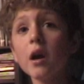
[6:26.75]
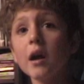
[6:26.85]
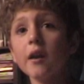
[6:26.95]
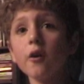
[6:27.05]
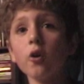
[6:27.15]

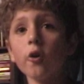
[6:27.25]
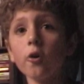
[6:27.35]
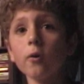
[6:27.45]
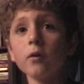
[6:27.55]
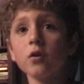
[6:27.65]
and it
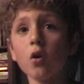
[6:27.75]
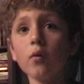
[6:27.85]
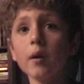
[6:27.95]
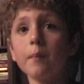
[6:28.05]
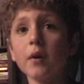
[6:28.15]
hurt
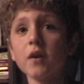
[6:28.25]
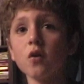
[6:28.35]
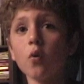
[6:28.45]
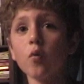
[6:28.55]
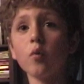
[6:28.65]
Yoda, but
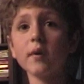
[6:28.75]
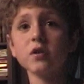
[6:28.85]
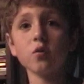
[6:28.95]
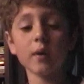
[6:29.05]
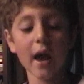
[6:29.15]
Yoda was
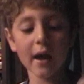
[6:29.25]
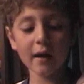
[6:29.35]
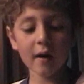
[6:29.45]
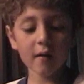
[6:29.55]
okay.